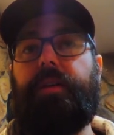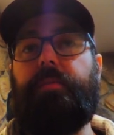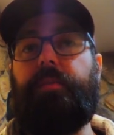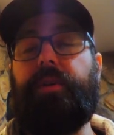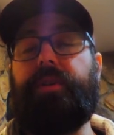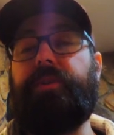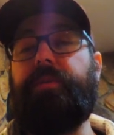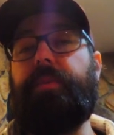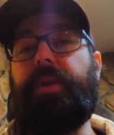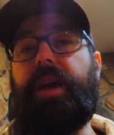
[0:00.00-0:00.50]

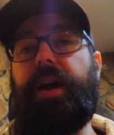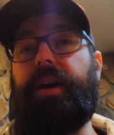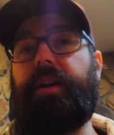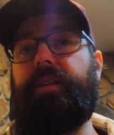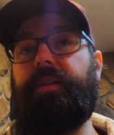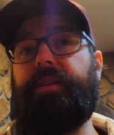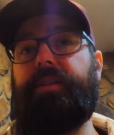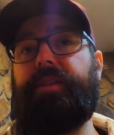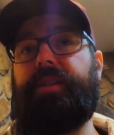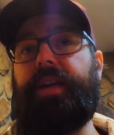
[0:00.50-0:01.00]
But to be
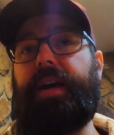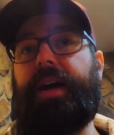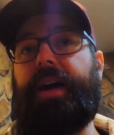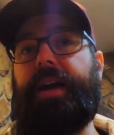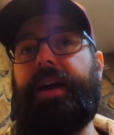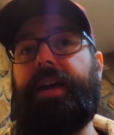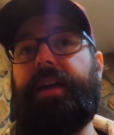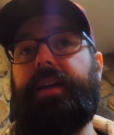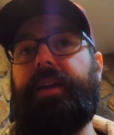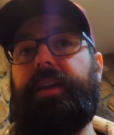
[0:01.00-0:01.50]
honest,
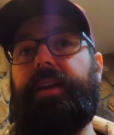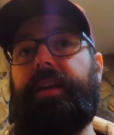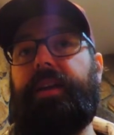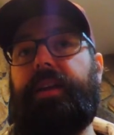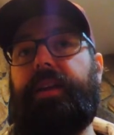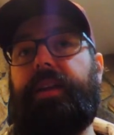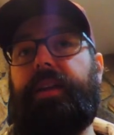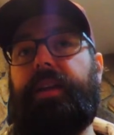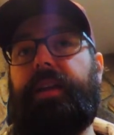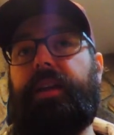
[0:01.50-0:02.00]
I
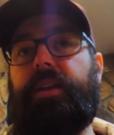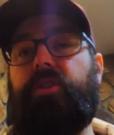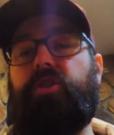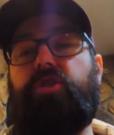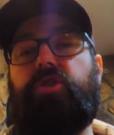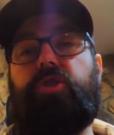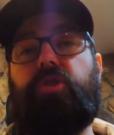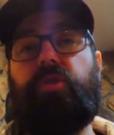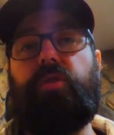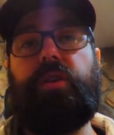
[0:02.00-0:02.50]

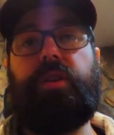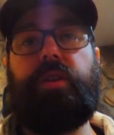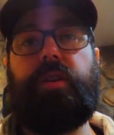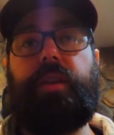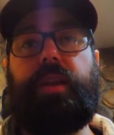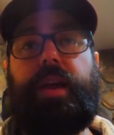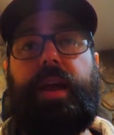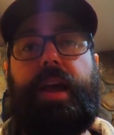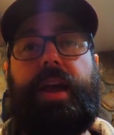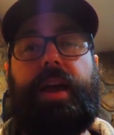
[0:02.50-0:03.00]
enjoyed
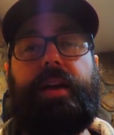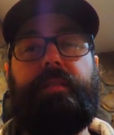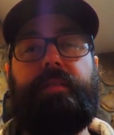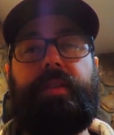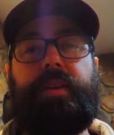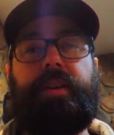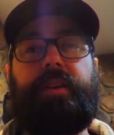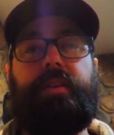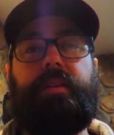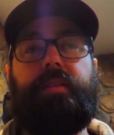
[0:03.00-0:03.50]

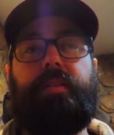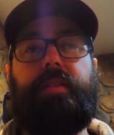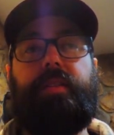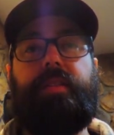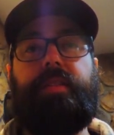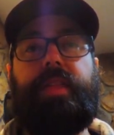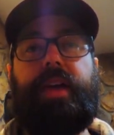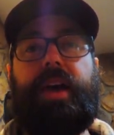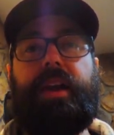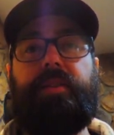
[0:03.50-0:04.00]
having
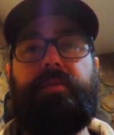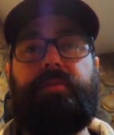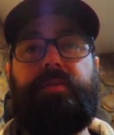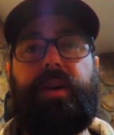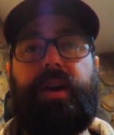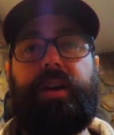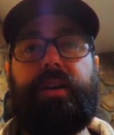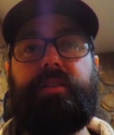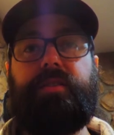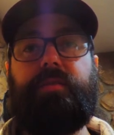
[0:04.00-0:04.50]
that
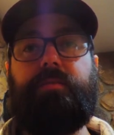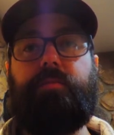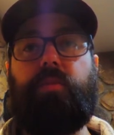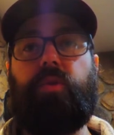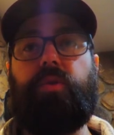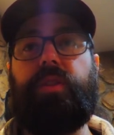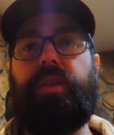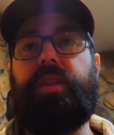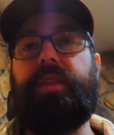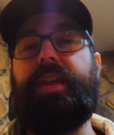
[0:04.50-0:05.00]
effect
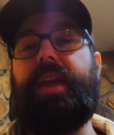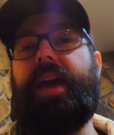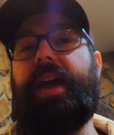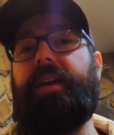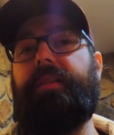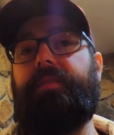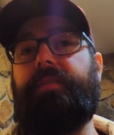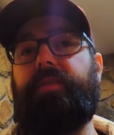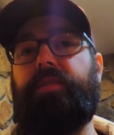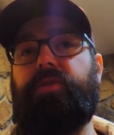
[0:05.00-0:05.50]
more than the
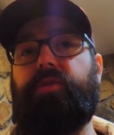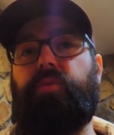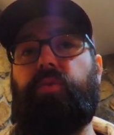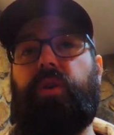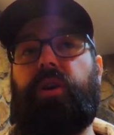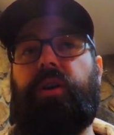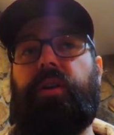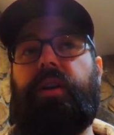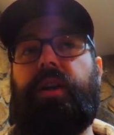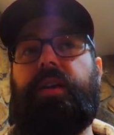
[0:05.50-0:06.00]
adverse,
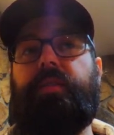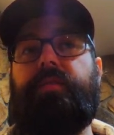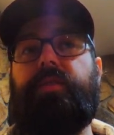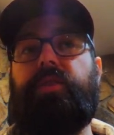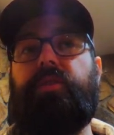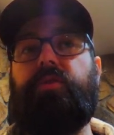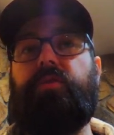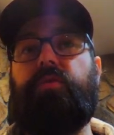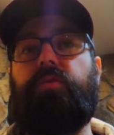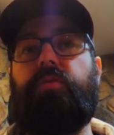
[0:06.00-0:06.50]
where if
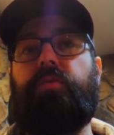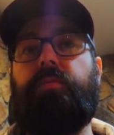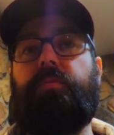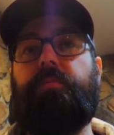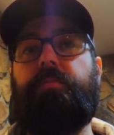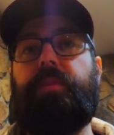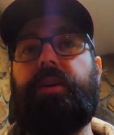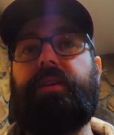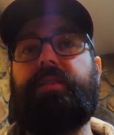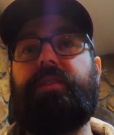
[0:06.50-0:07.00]
you
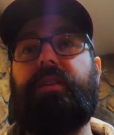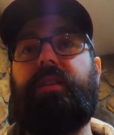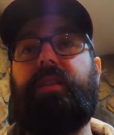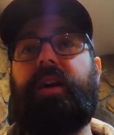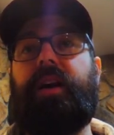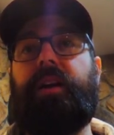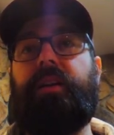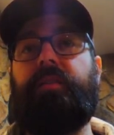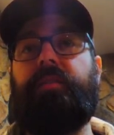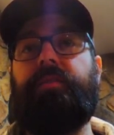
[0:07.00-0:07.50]
mix a
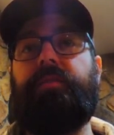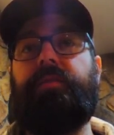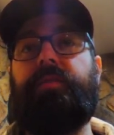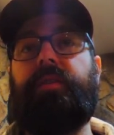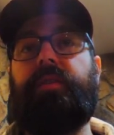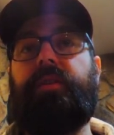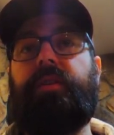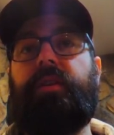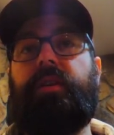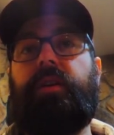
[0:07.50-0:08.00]
lot of
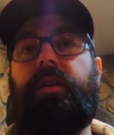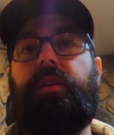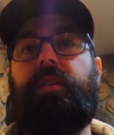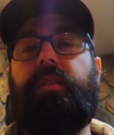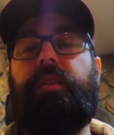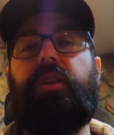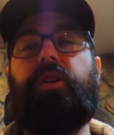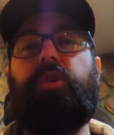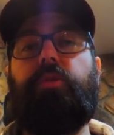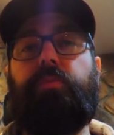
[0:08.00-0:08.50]

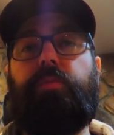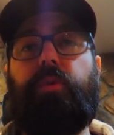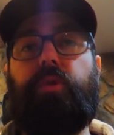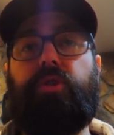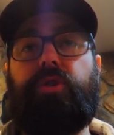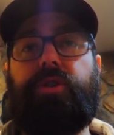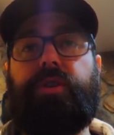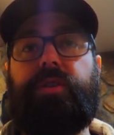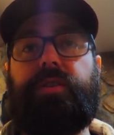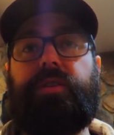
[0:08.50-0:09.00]
little
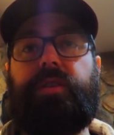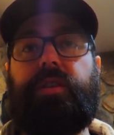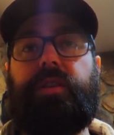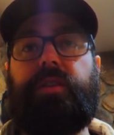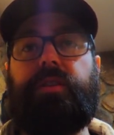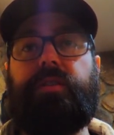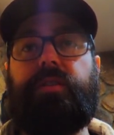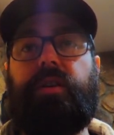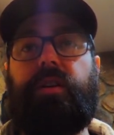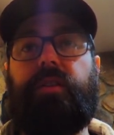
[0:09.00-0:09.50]
portions of
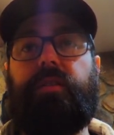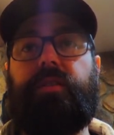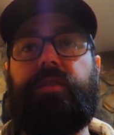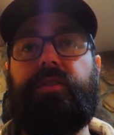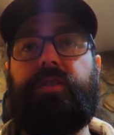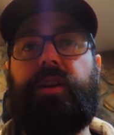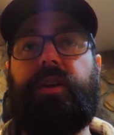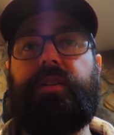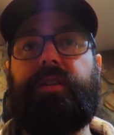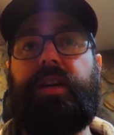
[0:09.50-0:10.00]
these
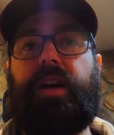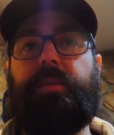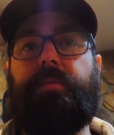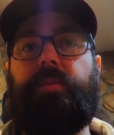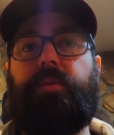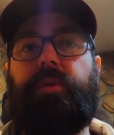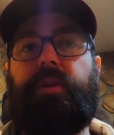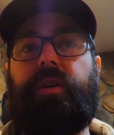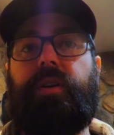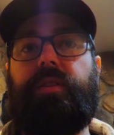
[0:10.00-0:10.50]
colors on top
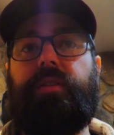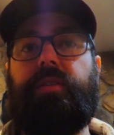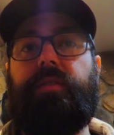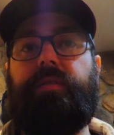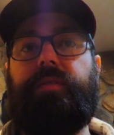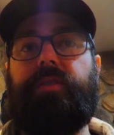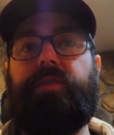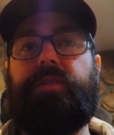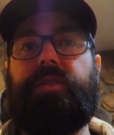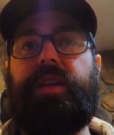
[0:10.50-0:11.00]
of one another,
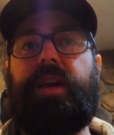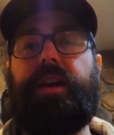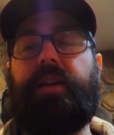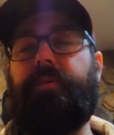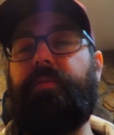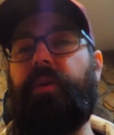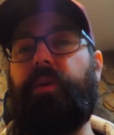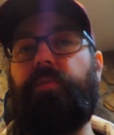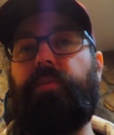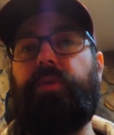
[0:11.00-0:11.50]
if you stack
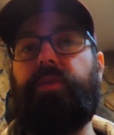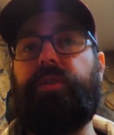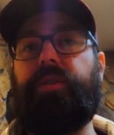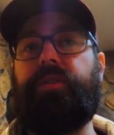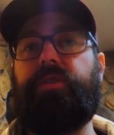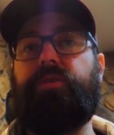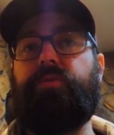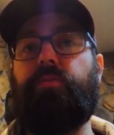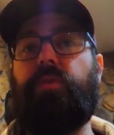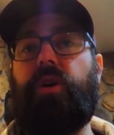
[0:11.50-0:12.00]
them up really
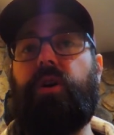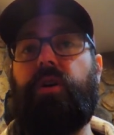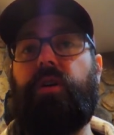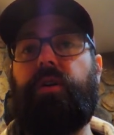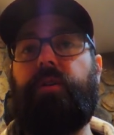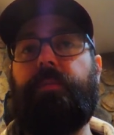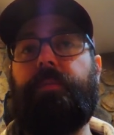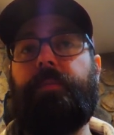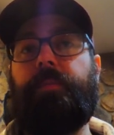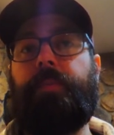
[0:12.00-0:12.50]

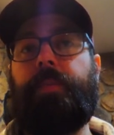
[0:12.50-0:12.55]
small,